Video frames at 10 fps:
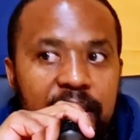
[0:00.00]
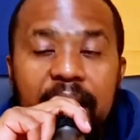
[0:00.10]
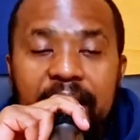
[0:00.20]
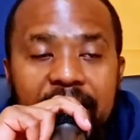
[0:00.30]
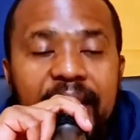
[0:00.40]

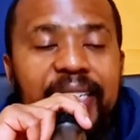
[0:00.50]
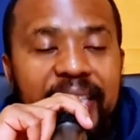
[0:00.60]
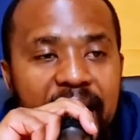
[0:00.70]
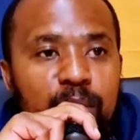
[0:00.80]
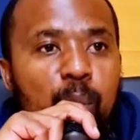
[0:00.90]
The great
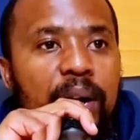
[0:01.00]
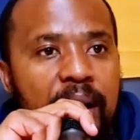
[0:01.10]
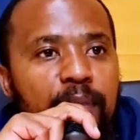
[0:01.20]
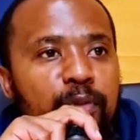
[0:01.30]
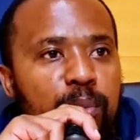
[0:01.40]
wrath will
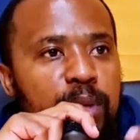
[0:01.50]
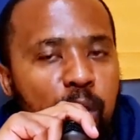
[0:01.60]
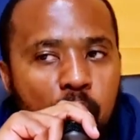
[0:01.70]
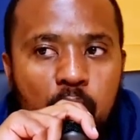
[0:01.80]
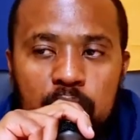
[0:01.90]
come from
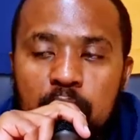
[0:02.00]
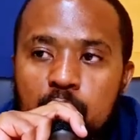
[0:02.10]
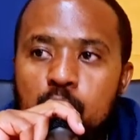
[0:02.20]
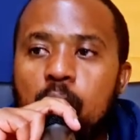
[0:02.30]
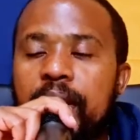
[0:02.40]
the
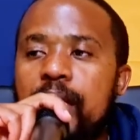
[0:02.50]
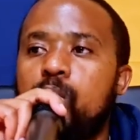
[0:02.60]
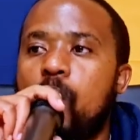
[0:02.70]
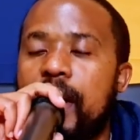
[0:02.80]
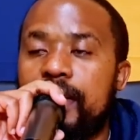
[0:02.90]
Lord. So
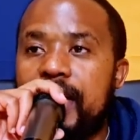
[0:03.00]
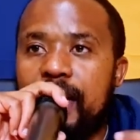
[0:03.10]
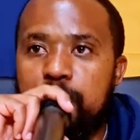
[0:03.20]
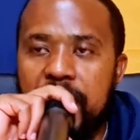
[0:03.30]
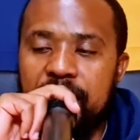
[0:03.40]
guess what?
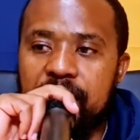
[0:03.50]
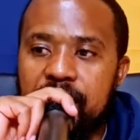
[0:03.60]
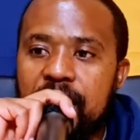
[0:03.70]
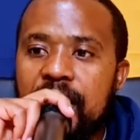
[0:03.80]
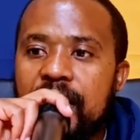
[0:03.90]
That
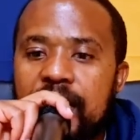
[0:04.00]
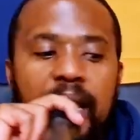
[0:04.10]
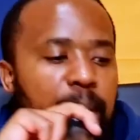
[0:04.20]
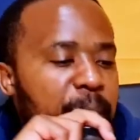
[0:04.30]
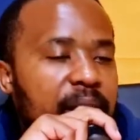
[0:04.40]
means
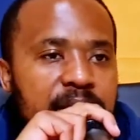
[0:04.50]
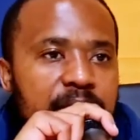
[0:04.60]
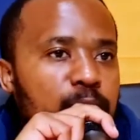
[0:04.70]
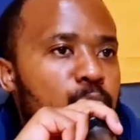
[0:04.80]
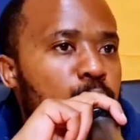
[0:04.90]
they'll be
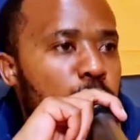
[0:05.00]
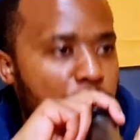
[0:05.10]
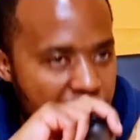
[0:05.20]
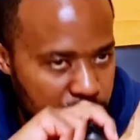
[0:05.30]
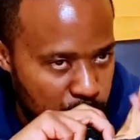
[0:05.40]
listening to
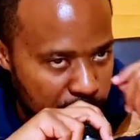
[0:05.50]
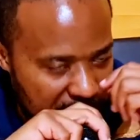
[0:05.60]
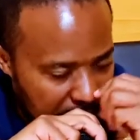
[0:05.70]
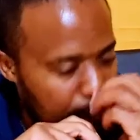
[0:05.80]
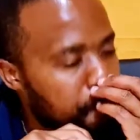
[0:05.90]
Tupac too
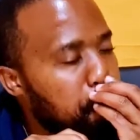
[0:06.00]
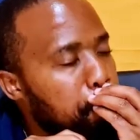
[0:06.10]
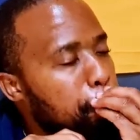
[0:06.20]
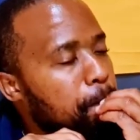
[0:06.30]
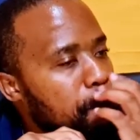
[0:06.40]
much.
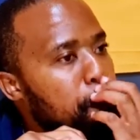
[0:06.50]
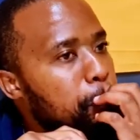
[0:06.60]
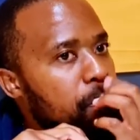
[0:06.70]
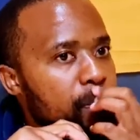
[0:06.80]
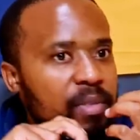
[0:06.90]

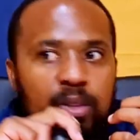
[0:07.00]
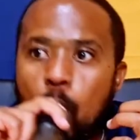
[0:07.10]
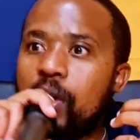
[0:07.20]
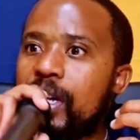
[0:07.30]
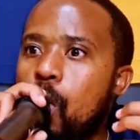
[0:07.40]

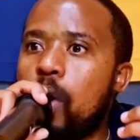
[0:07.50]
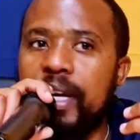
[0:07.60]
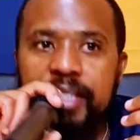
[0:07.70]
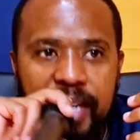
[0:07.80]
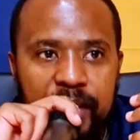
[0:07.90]
Only
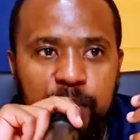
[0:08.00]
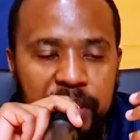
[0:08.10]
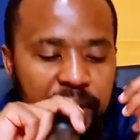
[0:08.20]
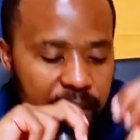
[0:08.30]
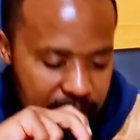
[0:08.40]
God can judge
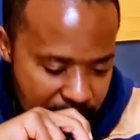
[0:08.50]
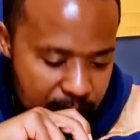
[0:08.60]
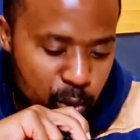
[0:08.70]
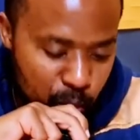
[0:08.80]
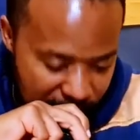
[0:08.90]
me.
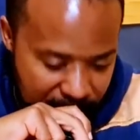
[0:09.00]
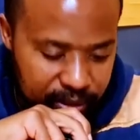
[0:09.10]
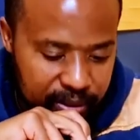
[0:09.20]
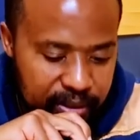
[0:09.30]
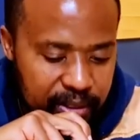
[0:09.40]
Yeah, you're
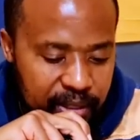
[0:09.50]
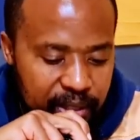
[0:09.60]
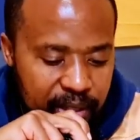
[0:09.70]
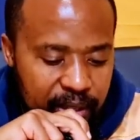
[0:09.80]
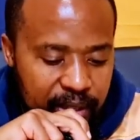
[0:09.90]
right.
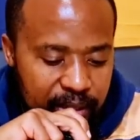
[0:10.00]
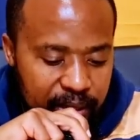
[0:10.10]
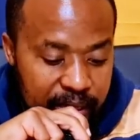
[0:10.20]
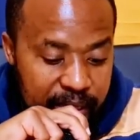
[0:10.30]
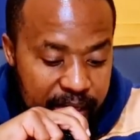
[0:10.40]

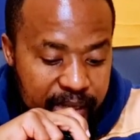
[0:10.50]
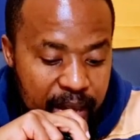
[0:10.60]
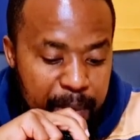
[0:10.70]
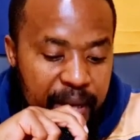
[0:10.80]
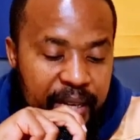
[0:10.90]
He says,
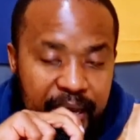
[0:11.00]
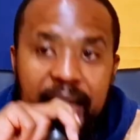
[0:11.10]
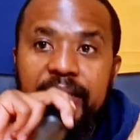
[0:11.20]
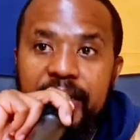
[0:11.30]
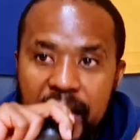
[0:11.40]
came a
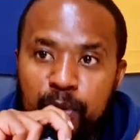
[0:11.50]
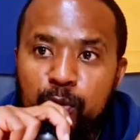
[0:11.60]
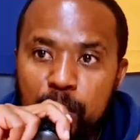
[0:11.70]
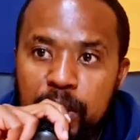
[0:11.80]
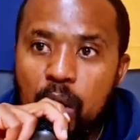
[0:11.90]
great
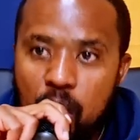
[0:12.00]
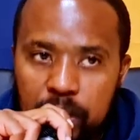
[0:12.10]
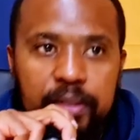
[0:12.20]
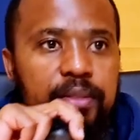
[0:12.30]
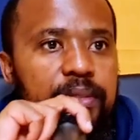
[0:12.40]
wrath from the
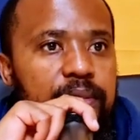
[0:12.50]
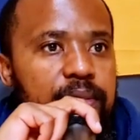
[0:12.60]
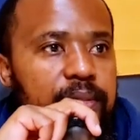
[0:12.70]
Lord.